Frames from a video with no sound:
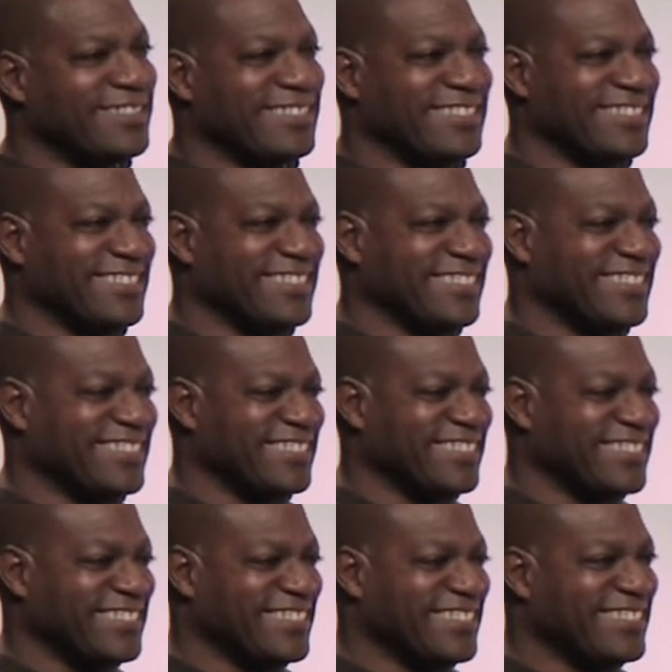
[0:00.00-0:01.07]

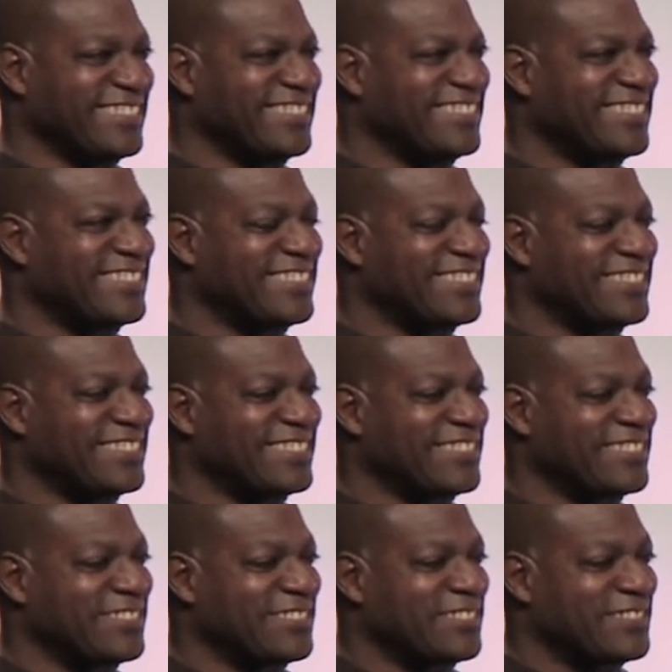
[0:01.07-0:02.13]

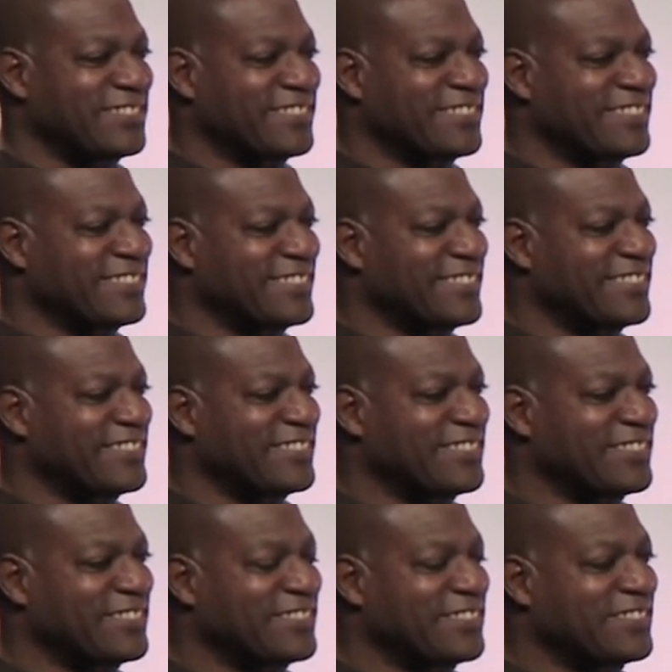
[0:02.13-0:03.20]

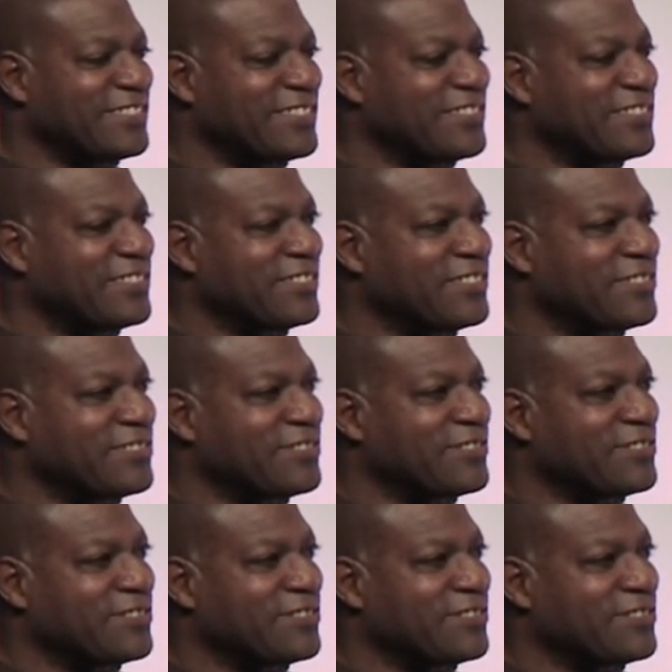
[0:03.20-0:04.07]
This person isn't speaking.